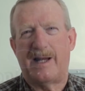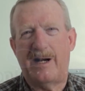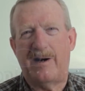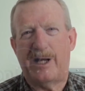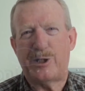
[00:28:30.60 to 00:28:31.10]

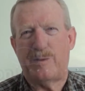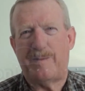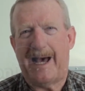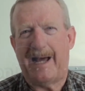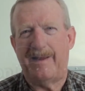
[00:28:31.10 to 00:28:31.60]
international
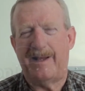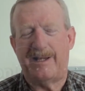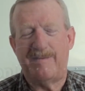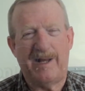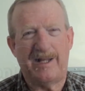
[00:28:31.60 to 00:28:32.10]
patent
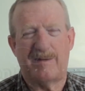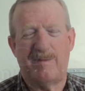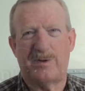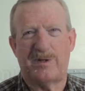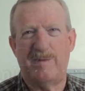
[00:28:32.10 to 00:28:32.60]
that hits the
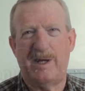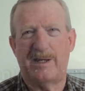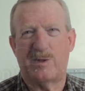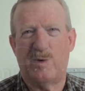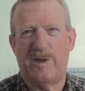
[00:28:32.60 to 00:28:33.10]
most to me
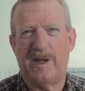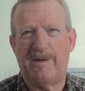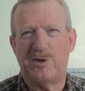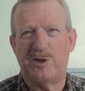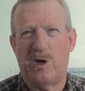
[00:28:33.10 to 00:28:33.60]
is what
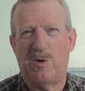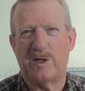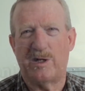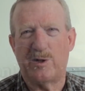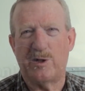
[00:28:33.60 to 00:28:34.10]
they've
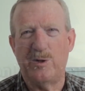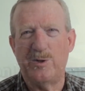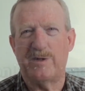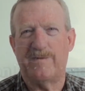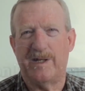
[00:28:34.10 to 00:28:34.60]
shown
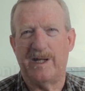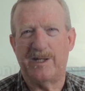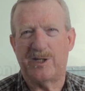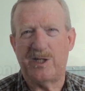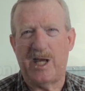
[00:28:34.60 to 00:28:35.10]
conclusively
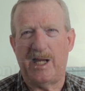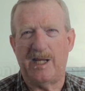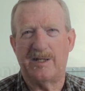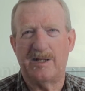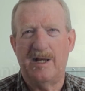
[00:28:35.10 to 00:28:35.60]
in
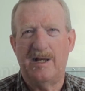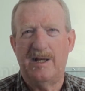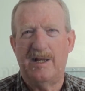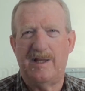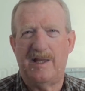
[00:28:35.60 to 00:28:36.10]
studies,
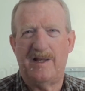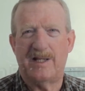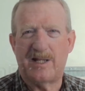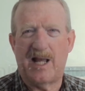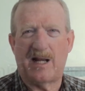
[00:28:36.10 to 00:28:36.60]
that
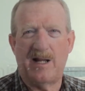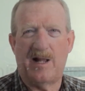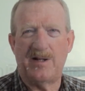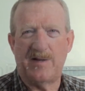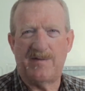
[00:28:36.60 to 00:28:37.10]
this
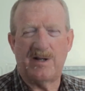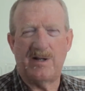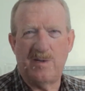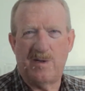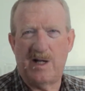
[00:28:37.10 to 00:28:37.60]
technology of the
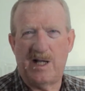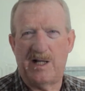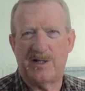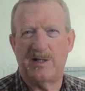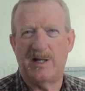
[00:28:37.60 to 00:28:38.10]

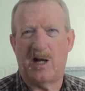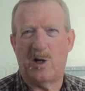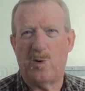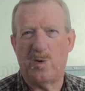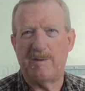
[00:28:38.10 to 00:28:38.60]
QRS not
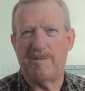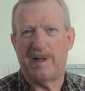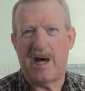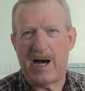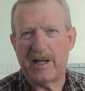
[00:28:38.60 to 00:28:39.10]
only
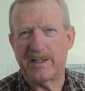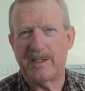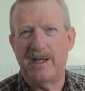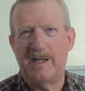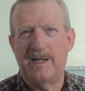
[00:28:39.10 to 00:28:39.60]

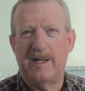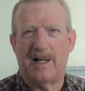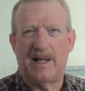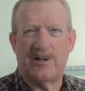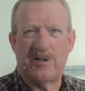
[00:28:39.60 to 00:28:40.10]
blocks
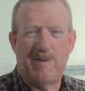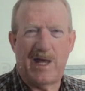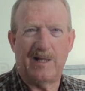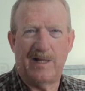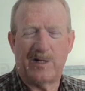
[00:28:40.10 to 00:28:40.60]

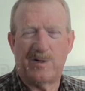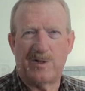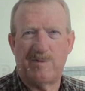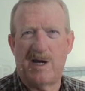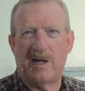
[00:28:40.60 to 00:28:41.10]

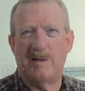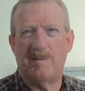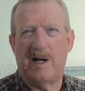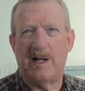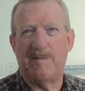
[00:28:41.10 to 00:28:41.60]
electrosmog in the
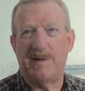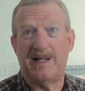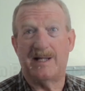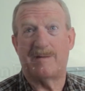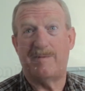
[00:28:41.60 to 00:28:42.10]
body,
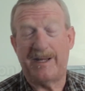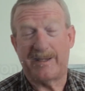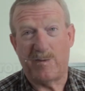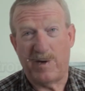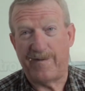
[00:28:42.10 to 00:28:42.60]
but
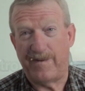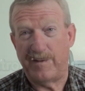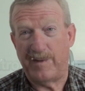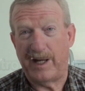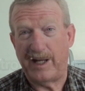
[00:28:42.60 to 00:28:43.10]
dissipates it away from
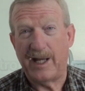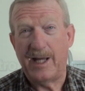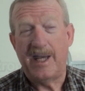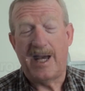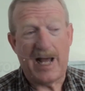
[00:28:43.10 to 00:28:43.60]
your body.
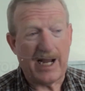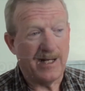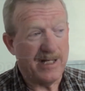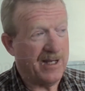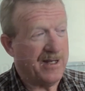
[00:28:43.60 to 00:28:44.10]
And I
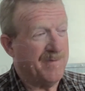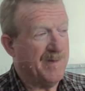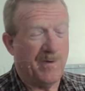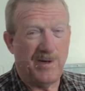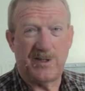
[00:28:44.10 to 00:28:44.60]
can tell you in
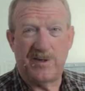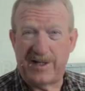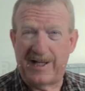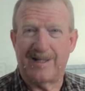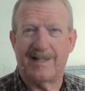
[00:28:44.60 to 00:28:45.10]
my
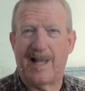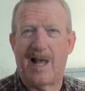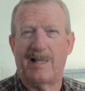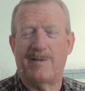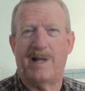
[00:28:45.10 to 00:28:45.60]
research that's
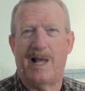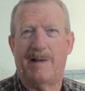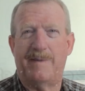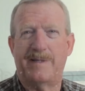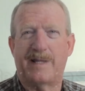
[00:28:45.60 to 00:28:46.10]
exactly what
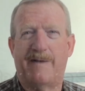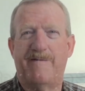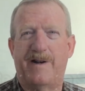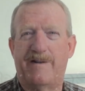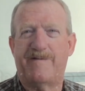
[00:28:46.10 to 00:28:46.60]
happens. I
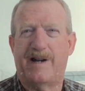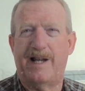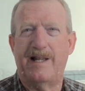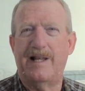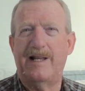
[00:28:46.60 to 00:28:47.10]

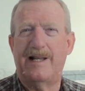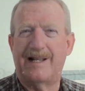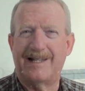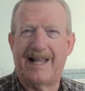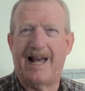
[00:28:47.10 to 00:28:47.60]
verify
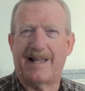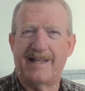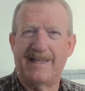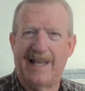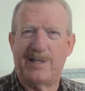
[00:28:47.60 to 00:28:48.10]

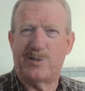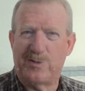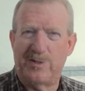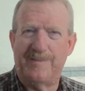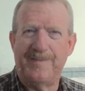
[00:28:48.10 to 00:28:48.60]
exactly that's
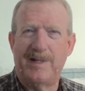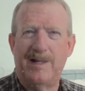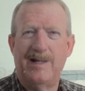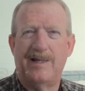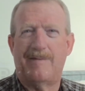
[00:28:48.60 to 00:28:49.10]
true.
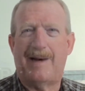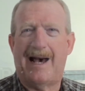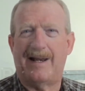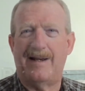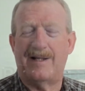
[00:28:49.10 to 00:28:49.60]
The
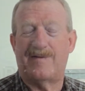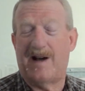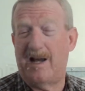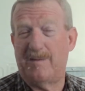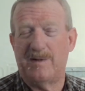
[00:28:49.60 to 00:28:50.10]
patent is
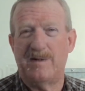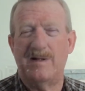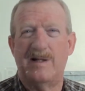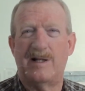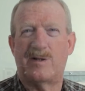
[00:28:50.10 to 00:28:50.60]
viable,
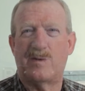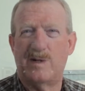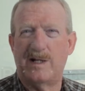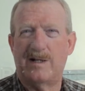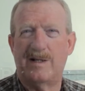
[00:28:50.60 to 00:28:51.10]
it's
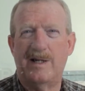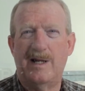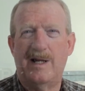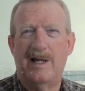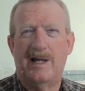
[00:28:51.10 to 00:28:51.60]
real.
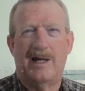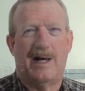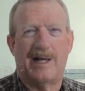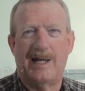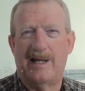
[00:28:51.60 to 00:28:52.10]

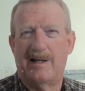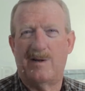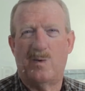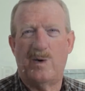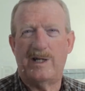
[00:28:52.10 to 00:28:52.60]
Again,
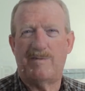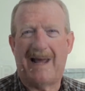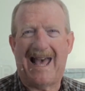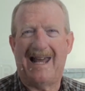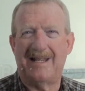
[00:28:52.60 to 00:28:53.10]
which
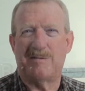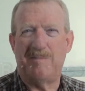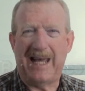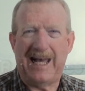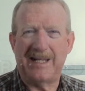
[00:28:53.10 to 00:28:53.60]
pad is
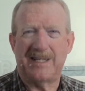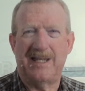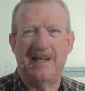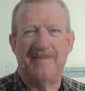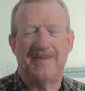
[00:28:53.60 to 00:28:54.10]
best?